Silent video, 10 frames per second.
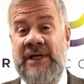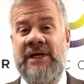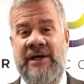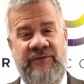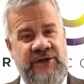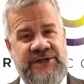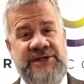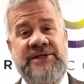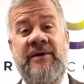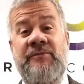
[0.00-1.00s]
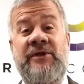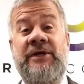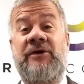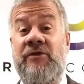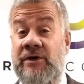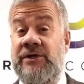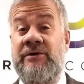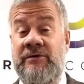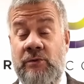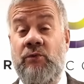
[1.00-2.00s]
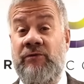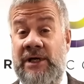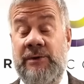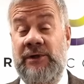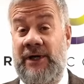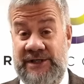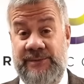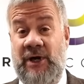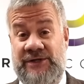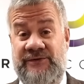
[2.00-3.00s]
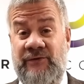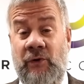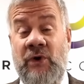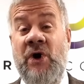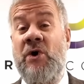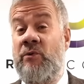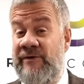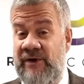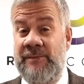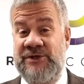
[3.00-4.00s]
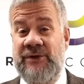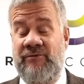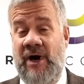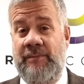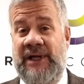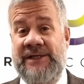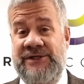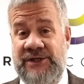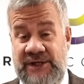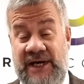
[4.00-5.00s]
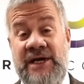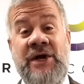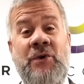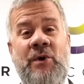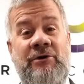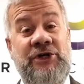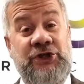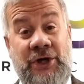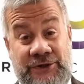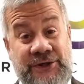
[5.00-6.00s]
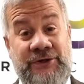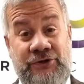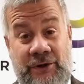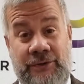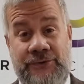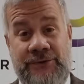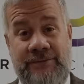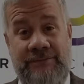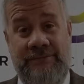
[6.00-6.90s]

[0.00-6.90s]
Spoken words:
If this is something that you really would like some answers for, we've come to the right place. Today we're at Charter Controls.